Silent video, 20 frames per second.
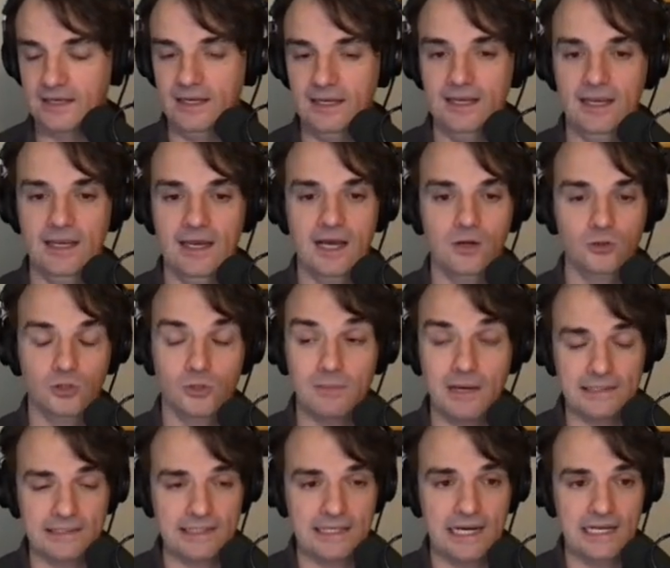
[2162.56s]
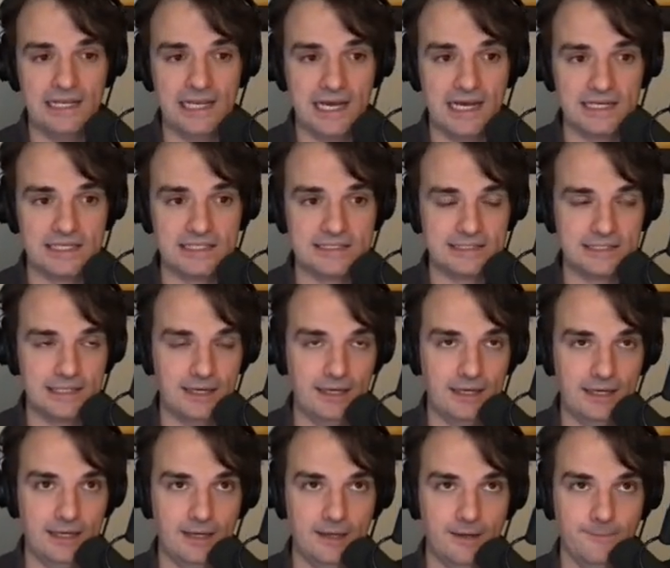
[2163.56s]
uh, automatically as
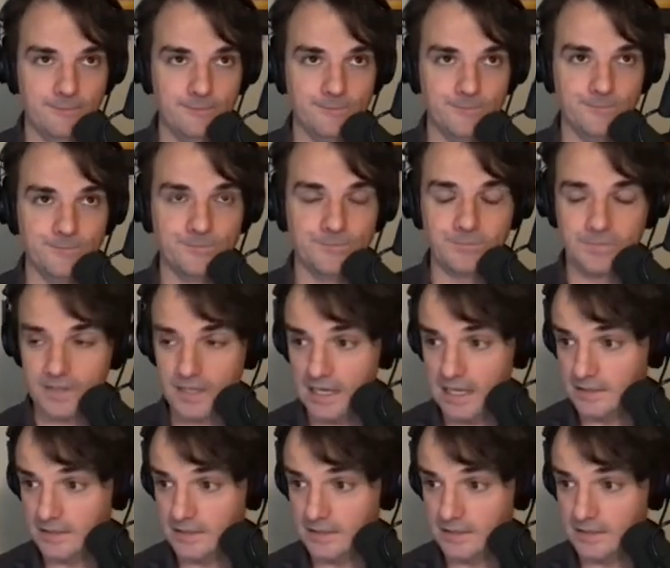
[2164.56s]
um,